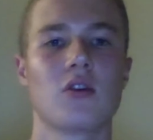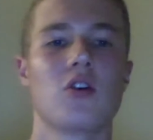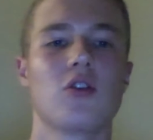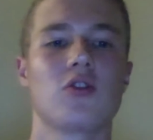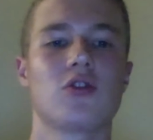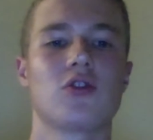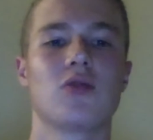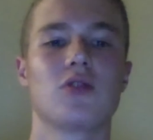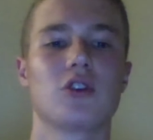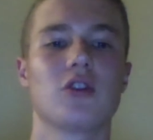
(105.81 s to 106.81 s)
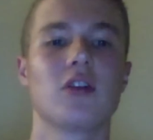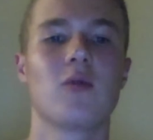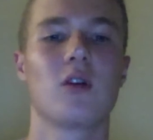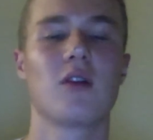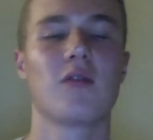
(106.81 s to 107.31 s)
So during
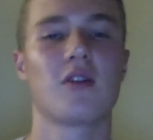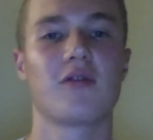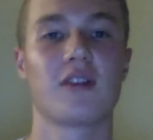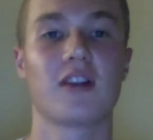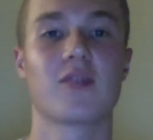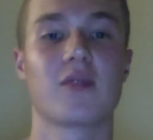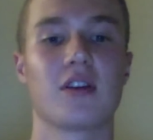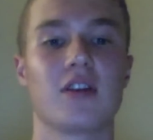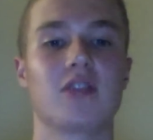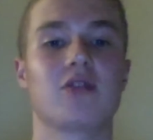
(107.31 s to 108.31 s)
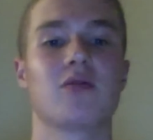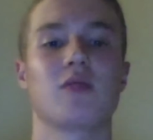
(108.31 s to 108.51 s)
one of our flex periods,